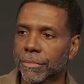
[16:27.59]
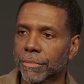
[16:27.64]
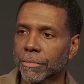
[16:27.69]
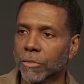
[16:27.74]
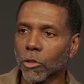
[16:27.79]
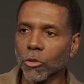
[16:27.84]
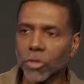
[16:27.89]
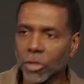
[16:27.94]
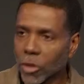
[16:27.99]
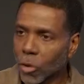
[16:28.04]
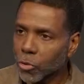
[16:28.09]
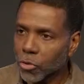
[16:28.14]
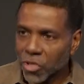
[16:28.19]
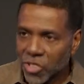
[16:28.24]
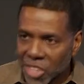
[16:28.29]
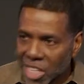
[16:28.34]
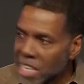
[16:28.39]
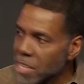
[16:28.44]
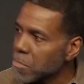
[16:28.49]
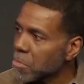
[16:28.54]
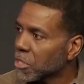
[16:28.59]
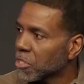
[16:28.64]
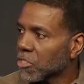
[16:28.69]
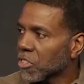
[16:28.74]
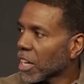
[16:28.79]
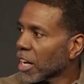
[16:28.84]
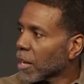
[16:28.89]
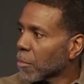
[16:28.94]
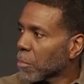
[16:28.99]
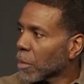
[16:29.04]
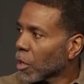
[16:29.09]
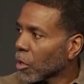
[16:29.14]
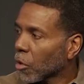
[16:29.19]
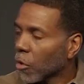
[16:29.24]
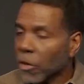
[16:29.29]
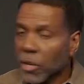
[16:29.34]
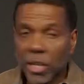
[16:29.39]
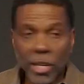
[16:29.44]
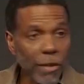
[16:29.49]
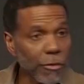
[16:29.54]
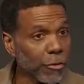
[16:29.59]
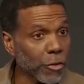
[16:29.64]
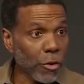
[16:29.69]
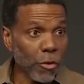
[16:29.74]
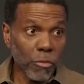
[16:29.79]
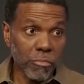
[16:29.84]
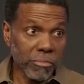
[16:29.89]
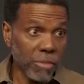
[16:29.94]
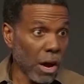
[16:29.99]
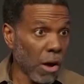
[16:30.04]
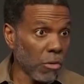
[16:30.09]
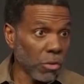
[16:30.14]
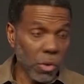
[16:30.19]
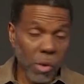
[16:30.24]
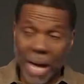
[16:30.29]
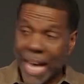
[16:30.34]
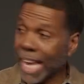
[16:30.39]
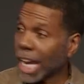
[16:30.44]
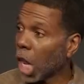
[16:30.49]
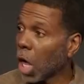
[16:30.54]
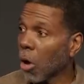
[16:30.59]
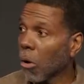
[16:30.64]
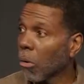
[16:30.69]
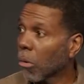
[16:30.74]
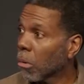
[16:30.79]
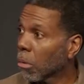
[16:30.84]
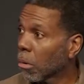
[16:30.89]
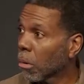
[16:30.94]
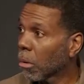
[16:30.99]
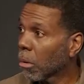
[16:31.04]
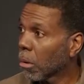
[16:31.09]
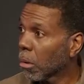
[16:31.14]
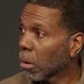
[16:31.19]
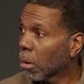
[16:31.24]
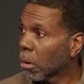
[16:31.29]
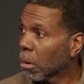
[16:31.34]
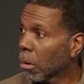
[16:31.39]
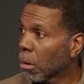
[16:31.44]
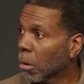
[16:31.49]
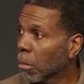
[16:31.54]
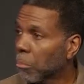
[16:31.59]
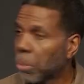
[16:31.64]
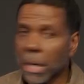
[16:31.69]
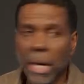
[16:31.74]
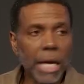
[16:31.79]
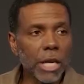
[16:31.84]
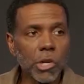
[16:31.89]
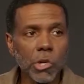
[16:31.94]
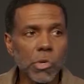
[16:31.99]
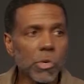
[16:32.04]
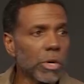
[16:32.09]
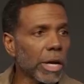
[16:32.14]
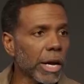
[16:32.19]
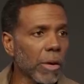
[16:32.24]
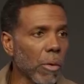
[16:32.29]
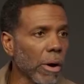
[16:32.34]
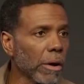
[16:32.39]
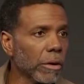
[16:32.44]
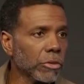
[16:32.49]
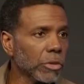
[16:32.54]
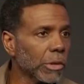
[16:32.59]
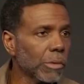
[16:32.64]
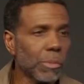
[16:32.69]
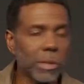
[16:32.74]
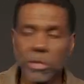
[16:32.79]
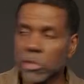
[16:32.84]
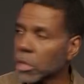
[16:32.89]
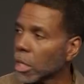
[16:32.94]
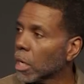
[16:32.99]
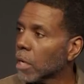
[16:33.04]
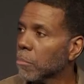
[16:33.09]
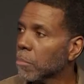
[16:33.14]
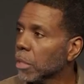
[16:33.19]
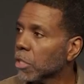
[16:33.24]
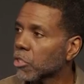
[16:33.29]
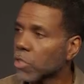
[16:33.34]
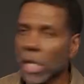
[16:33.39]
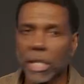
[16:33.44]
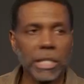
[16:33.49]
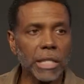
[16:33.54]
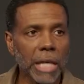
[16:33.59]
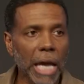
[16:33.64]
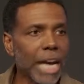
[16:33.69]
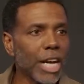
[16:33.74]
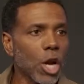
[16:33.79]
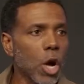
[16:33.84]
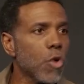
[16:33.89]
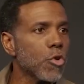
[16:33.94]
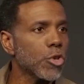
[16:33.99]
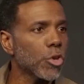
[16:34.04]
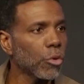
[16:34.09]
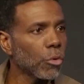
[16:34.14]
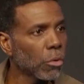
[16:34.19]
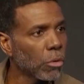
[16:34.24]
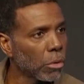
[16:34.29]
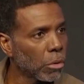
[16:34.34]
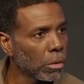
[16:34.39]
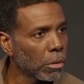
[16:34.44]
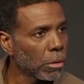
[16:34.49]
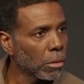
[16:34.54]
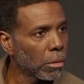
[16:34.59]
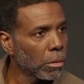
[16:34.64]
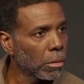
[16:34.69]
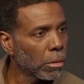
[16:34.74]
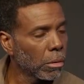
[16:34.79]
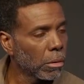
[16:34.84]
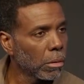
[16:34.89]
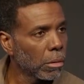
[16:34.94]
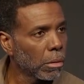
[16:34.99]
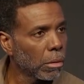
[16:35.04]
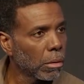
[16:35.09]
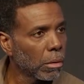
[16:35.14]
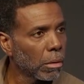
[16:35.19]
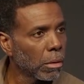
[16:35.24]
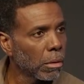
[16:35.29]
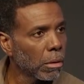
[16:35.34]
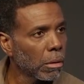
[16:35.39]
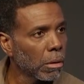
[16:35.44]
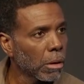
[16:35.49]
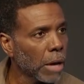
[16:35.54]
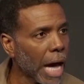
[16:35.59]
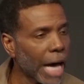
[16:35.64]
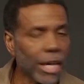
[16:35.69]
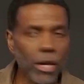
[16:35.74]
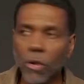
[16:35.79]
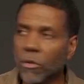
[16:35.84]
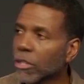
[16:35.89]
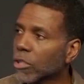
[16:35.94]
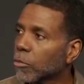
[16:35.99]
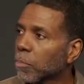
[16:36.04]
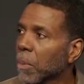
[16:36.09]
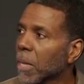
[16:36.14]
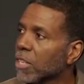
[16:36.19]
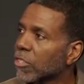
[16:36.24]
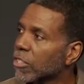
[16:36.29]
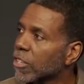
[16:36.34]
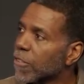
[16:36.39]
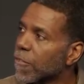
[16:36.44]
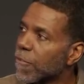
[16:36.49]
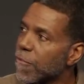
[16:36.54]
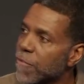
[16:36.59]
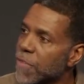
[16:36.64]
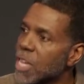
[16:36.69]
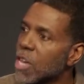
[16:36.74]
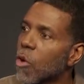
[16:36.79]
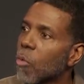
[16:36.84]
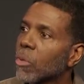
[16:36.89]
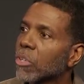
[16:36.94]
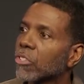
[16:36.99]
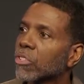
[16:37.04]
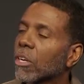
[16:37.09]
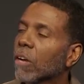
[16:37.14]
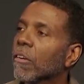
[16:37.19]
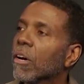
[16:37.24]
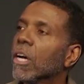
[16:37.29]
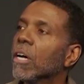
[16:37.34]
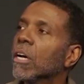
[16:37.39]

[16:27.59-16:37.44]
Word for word: Those are those demons that had been lurking there for I don't know how long. But I knew who they were, so it wasn't scaring me. Satan, I know you. I know this place is filled with stuff.